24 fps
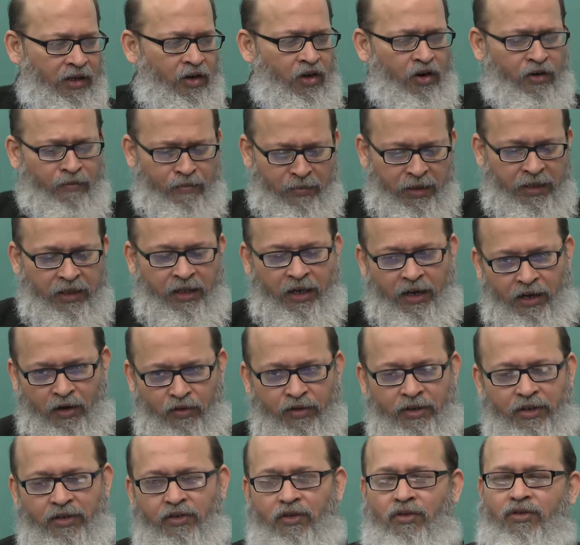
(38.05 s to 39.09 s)
there is a lot of myth
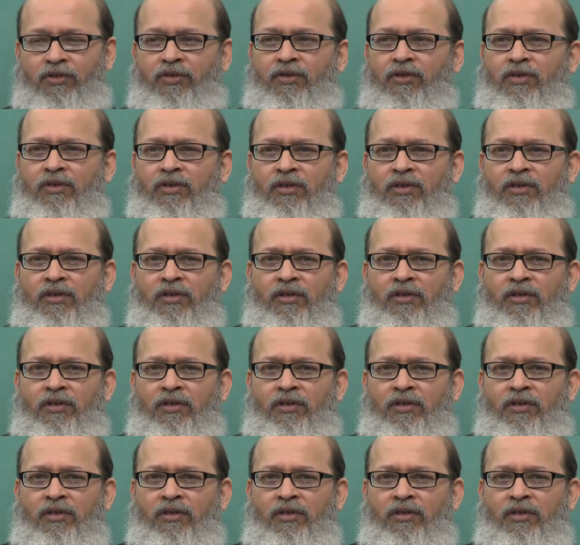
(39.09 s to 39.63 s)
around it also.